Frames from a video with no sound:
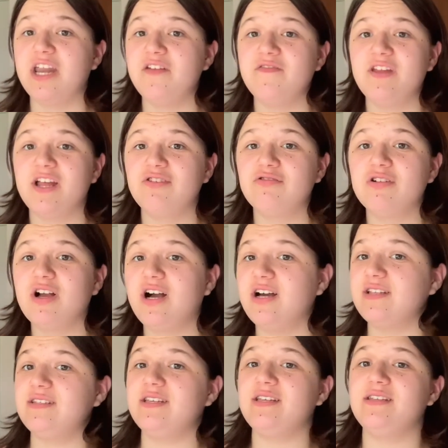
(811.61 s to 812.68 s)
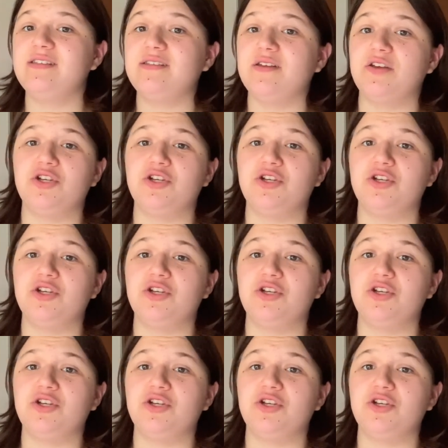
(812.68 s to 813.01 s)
of natural causes.